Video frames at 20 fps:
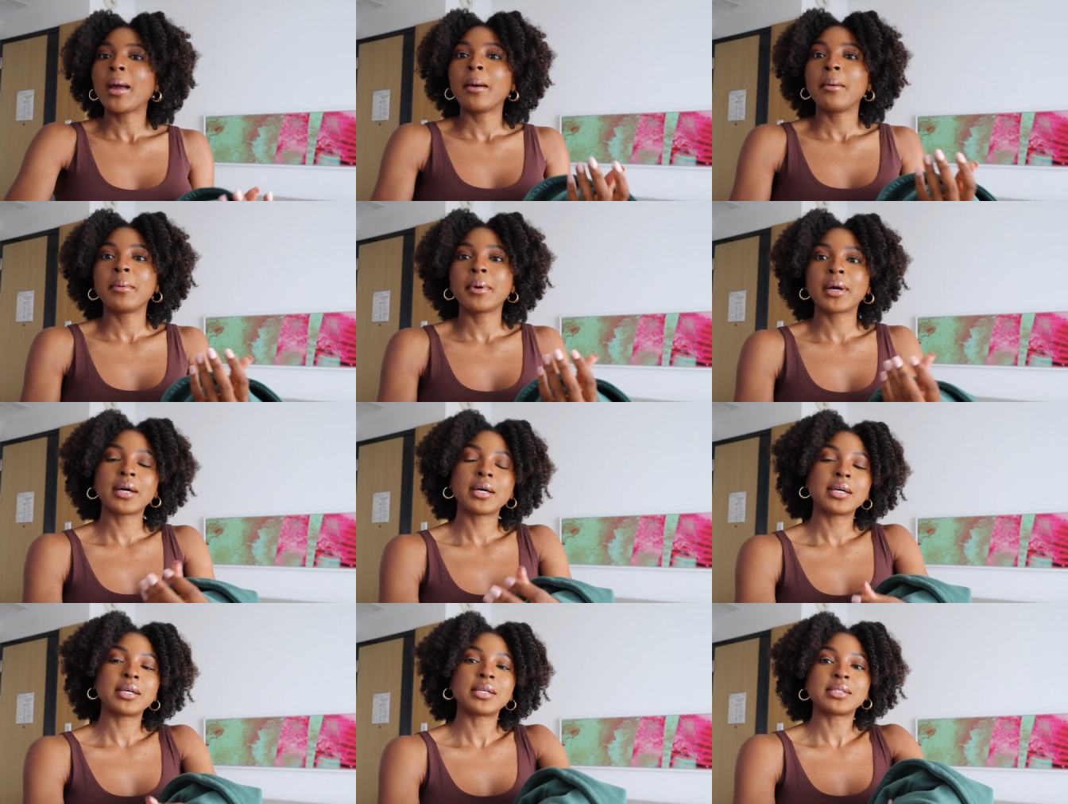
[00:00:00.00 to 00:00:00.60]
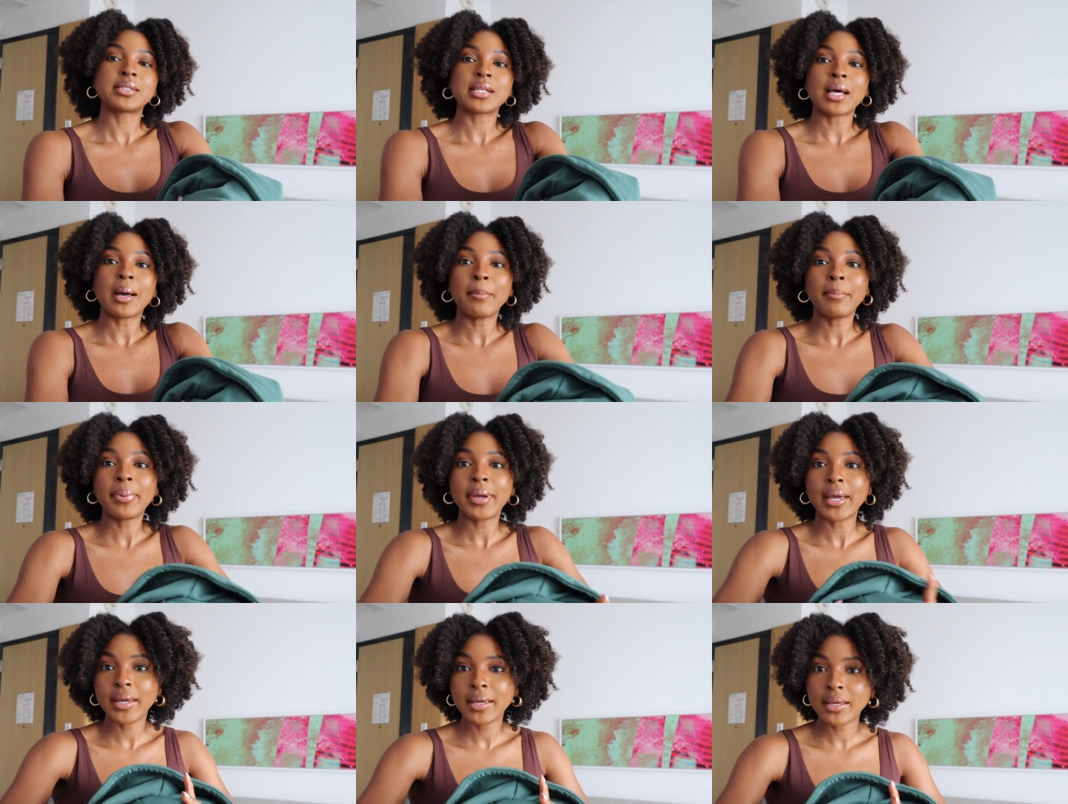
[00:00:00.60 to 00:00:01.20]
because I'm
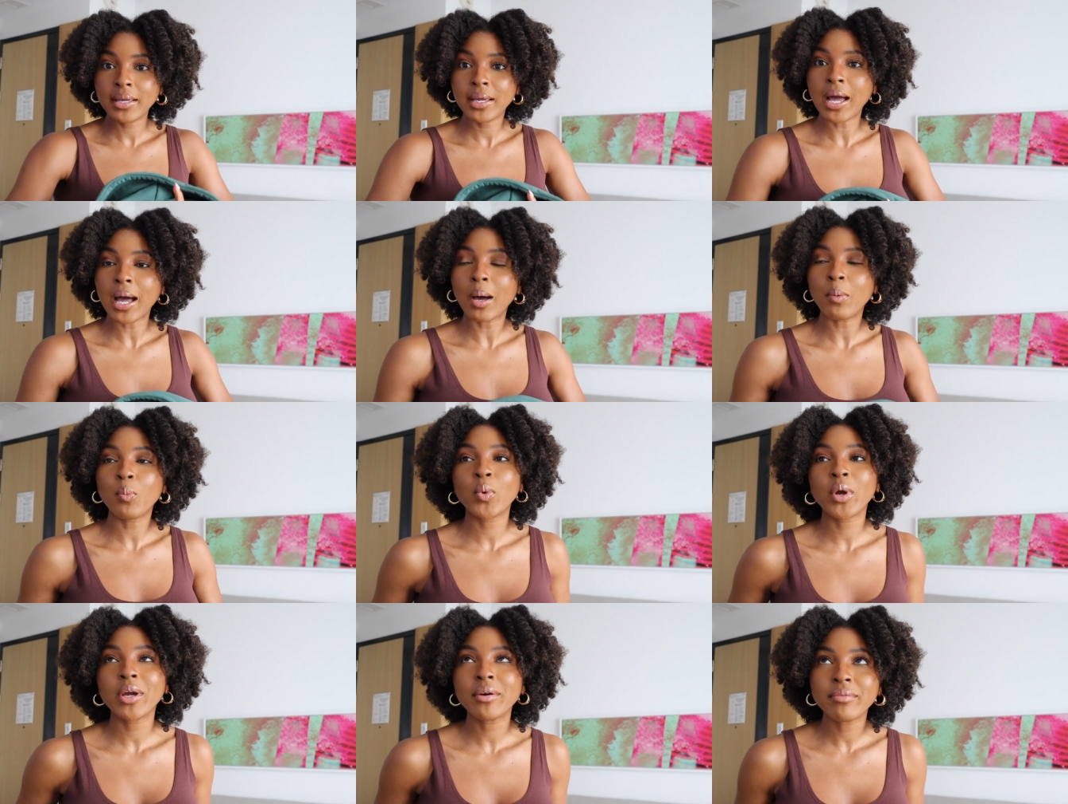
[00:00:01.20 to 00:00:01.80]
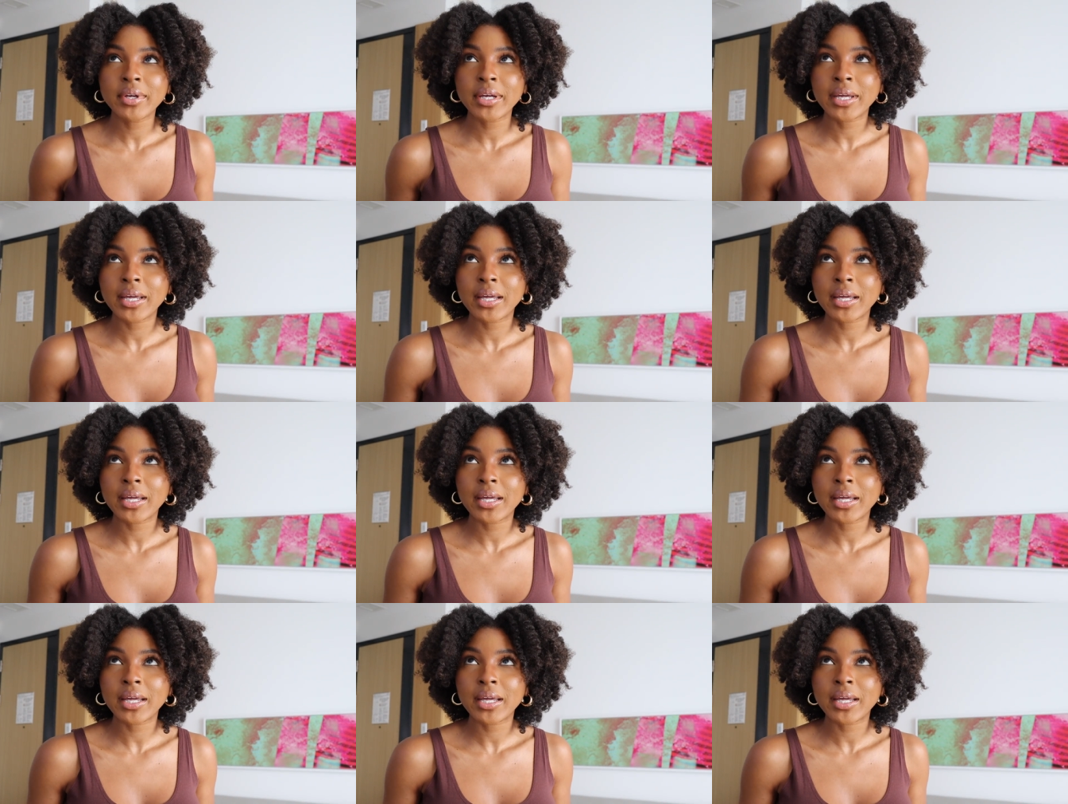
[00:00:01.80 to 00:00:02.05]
paying, I'm wearing